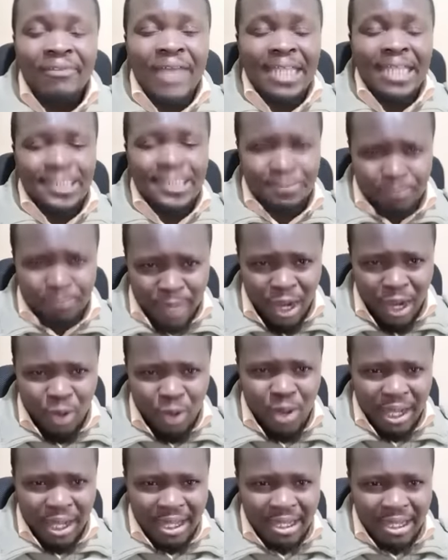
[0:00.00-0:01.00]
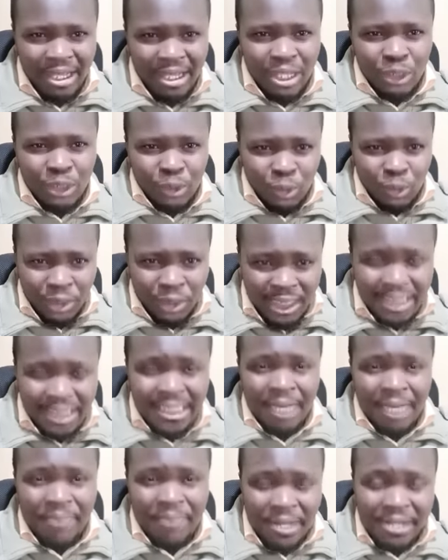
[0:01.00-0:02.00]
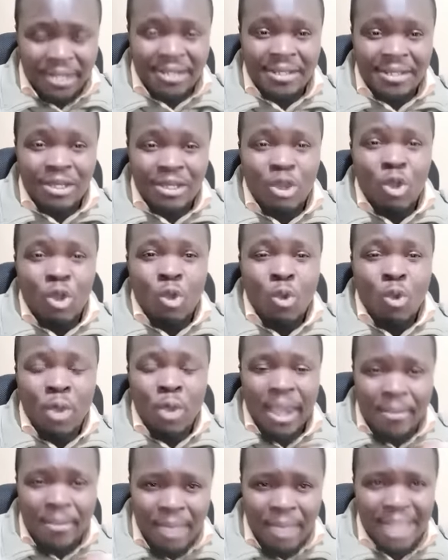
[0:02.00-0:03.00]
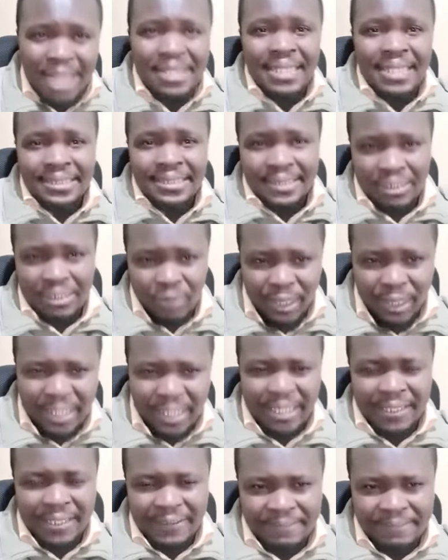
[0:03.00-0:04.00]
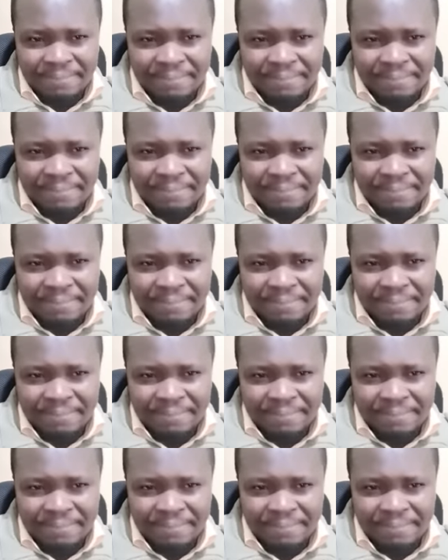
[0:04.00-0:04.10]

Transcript: that power to determine who emerges the winner.